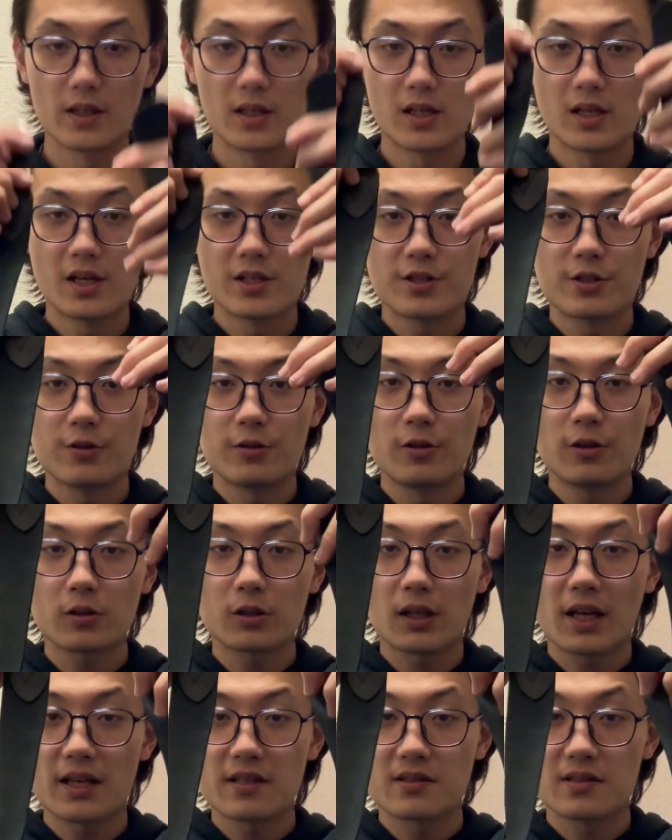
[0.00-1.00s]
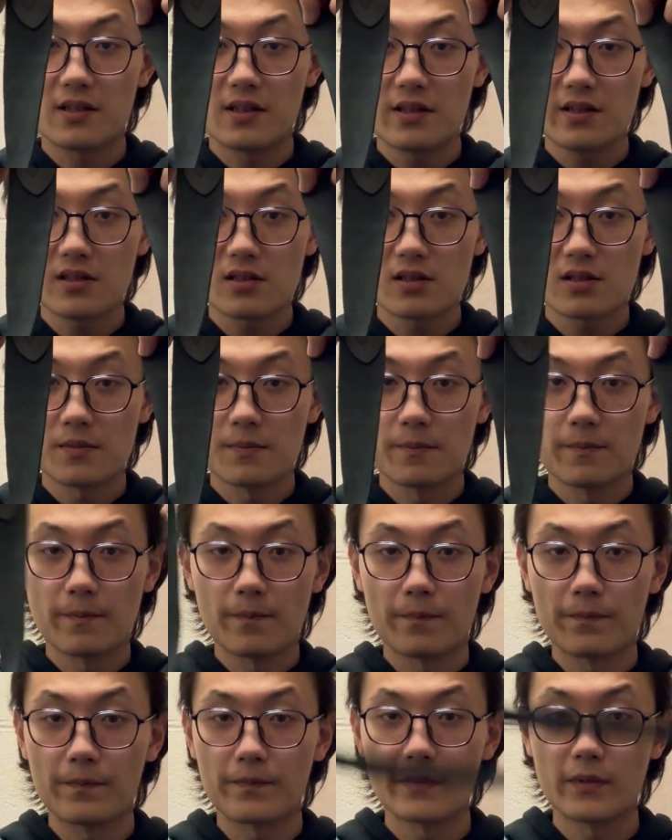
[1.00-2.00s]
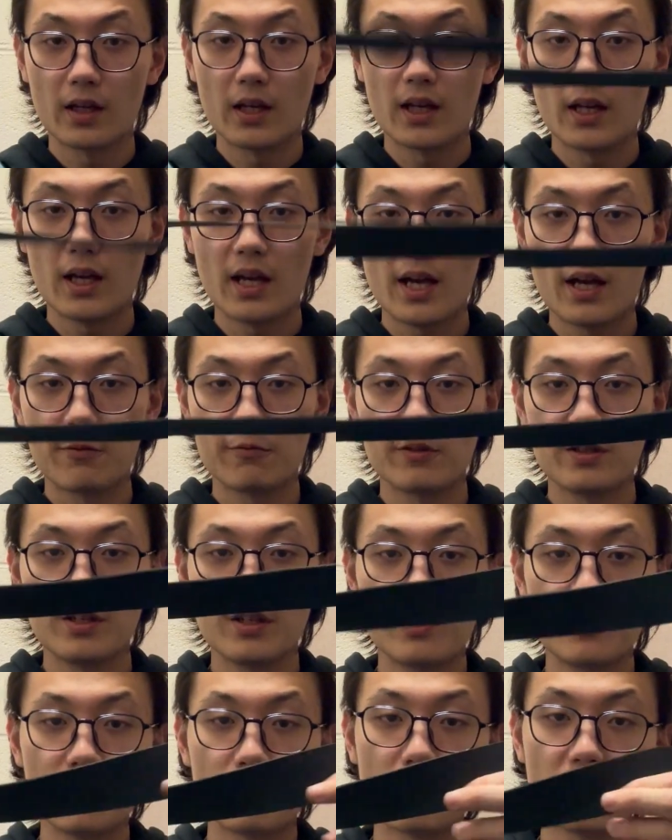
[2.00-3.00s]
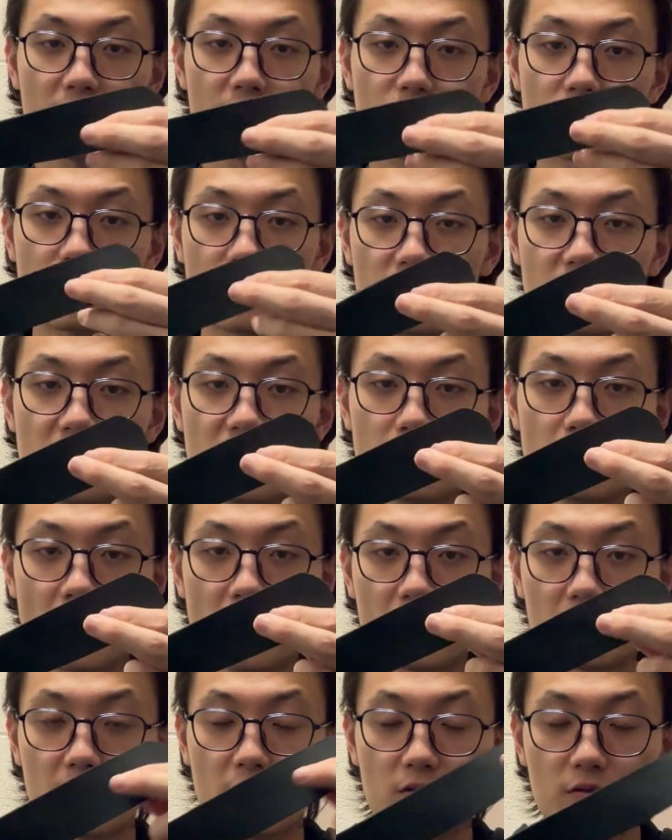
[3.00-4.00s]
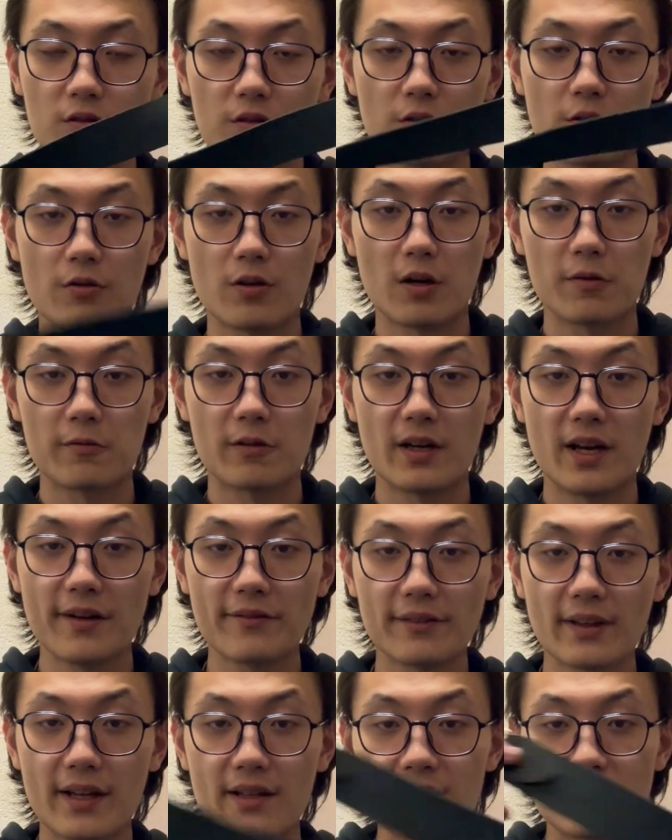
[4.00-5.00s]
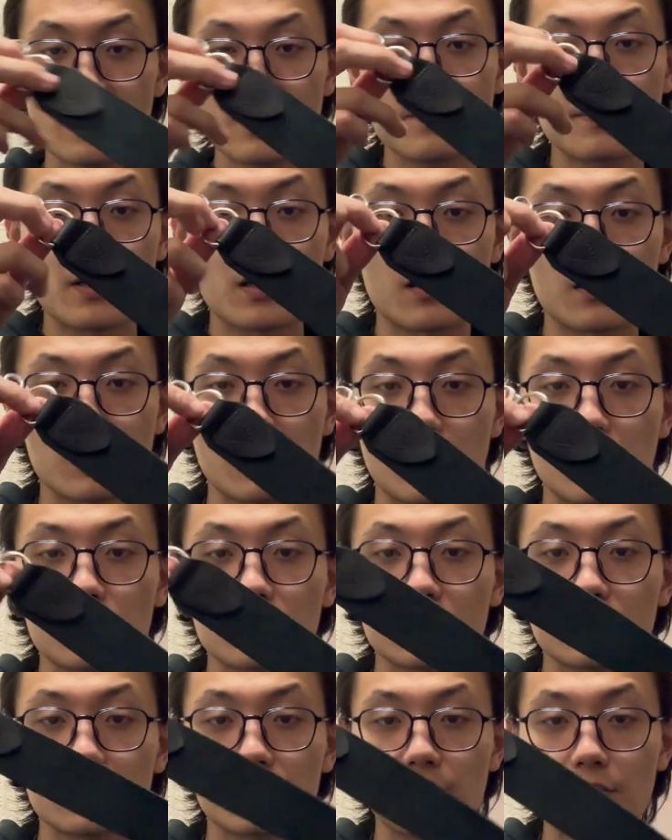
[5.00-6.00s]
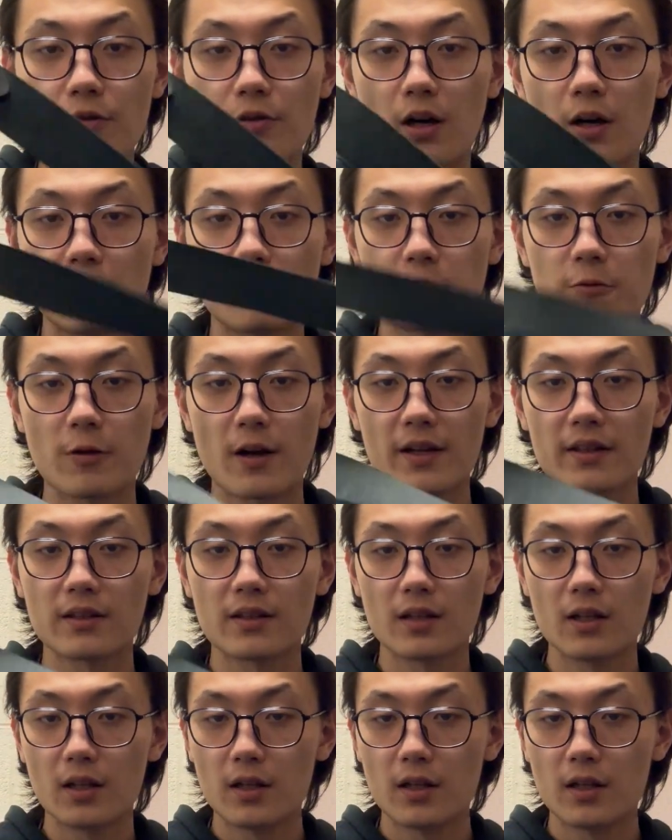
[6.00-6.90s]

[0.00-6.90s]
It should look like this, and we need to make sure this part goes to our left and this part goes to our right.